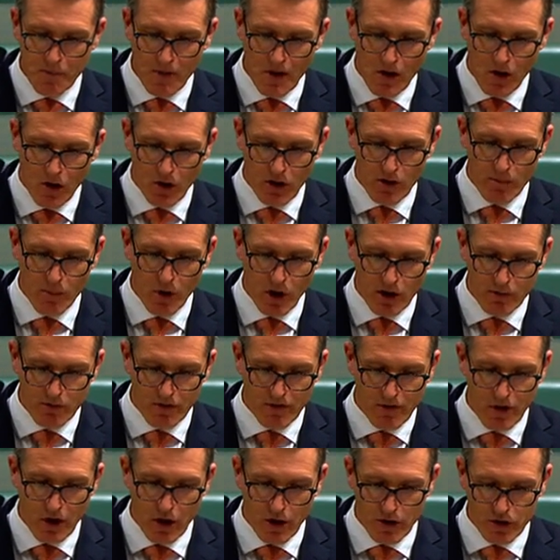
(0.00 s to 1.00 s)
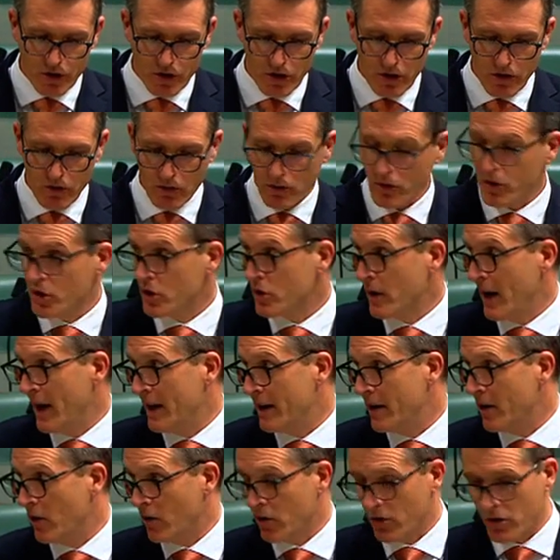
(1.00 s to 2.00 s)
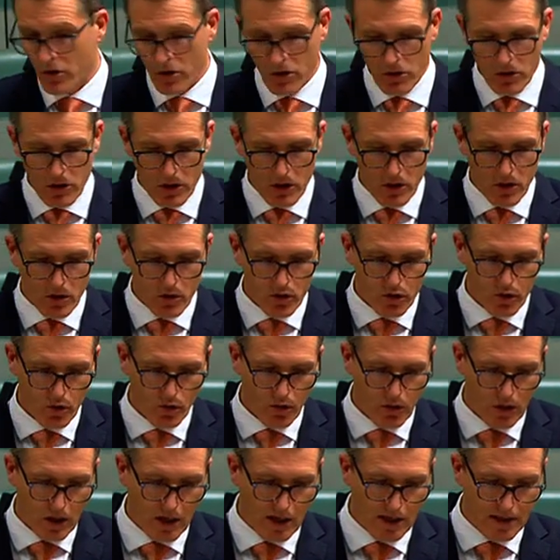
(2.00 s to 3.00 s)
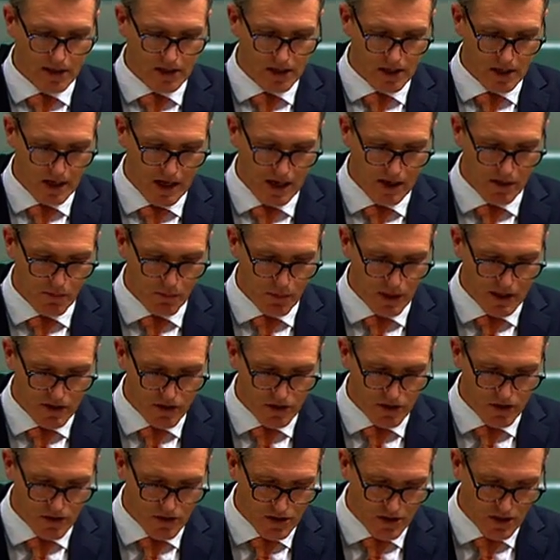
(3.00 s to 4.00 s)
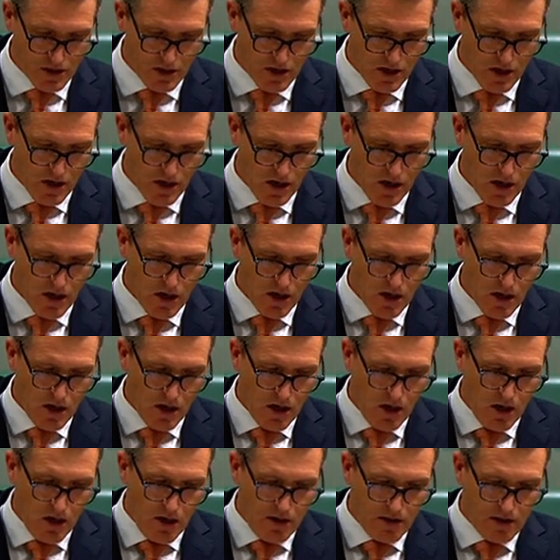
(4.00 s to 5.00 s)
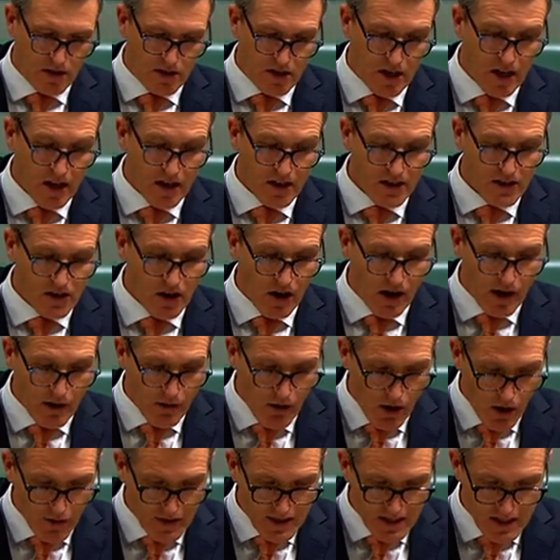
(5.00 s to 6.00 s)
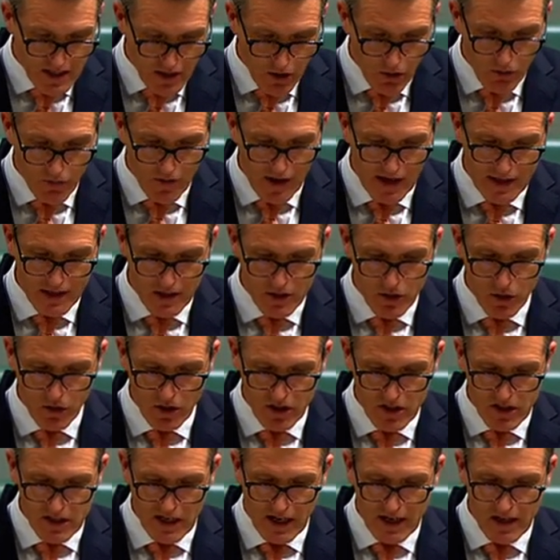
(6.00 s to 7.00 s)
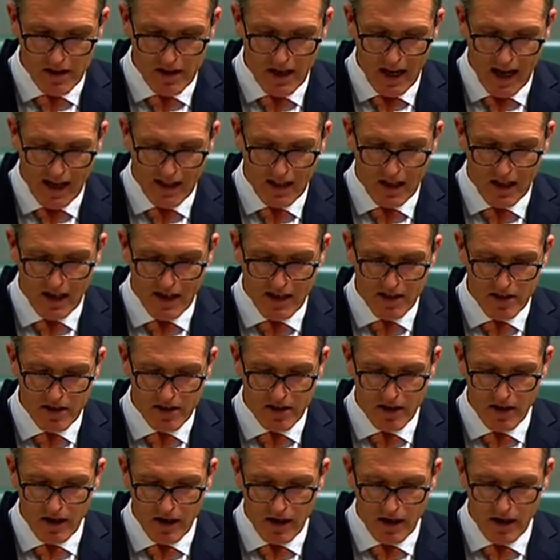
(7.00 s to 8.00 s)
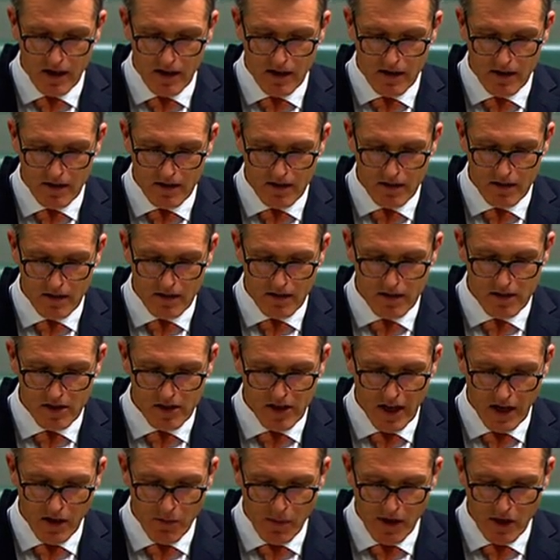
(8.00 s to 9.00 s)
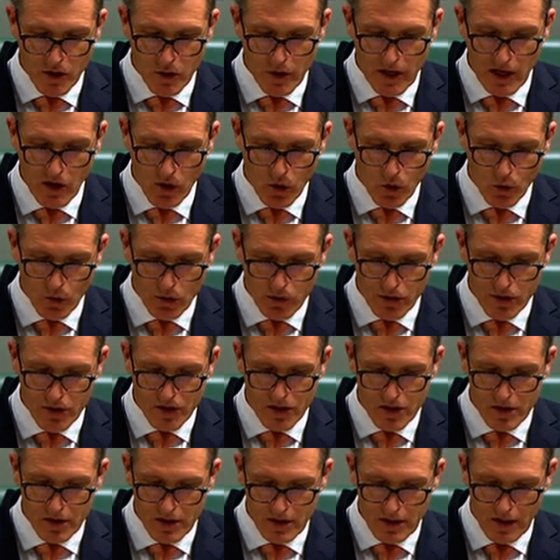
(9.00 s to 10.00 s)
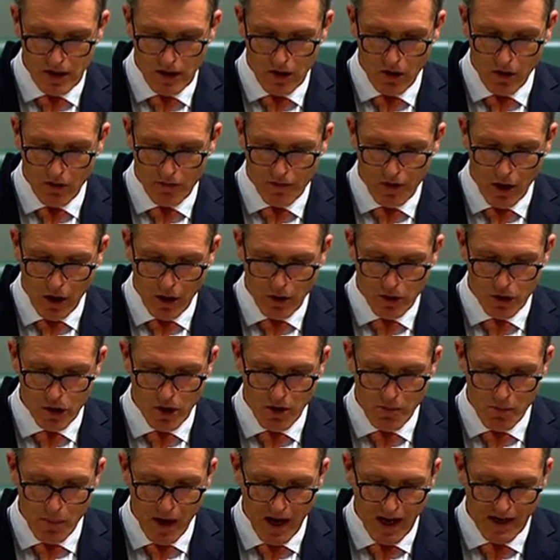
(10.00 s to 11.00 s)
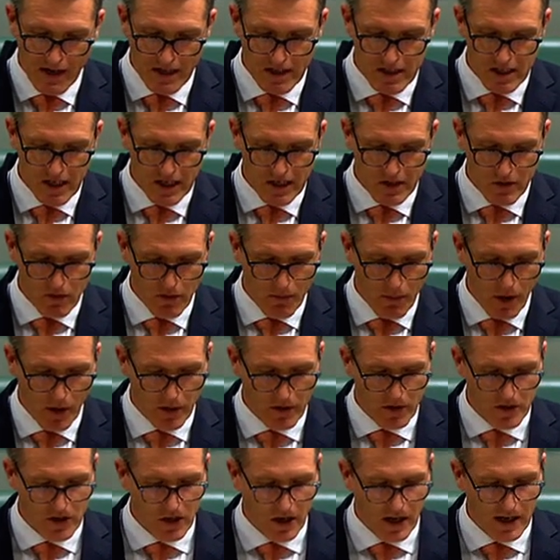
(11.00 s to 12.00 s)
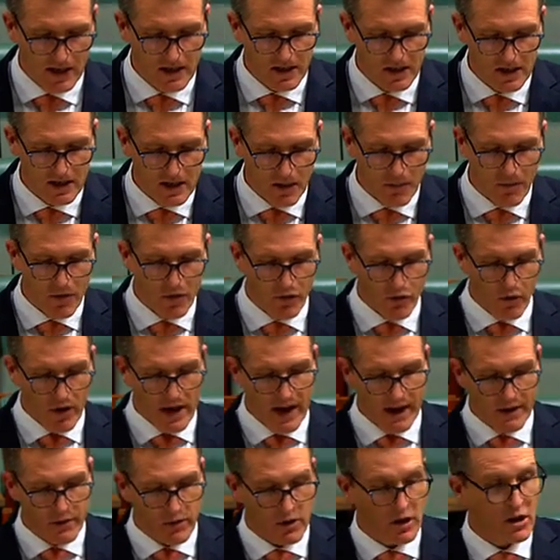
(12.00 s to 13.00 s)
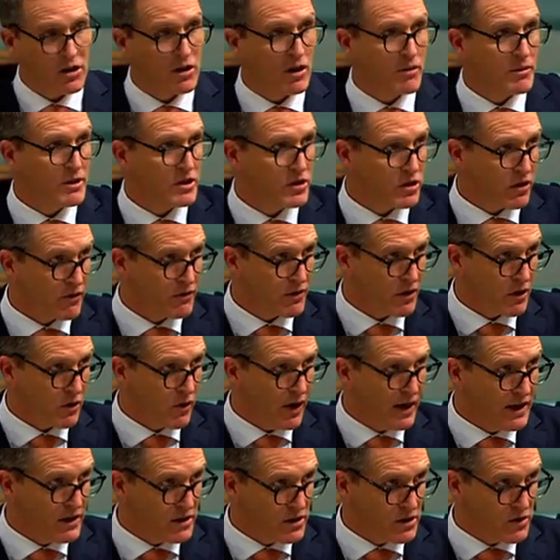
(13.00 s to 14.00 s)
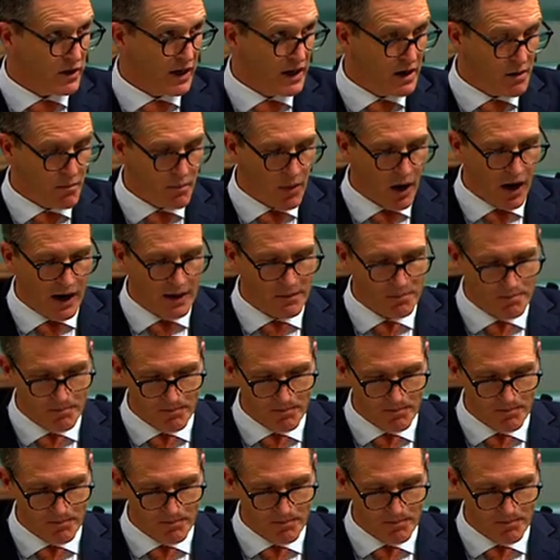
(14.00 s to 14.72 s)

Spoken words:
on the bottom of the ocean or stranded on shorelines and beaches. The CSIRO itself undertook a study that analysed sedimentary cores of the ocean bed at six remote sites some 300 kilometres off the Great Australian Bight.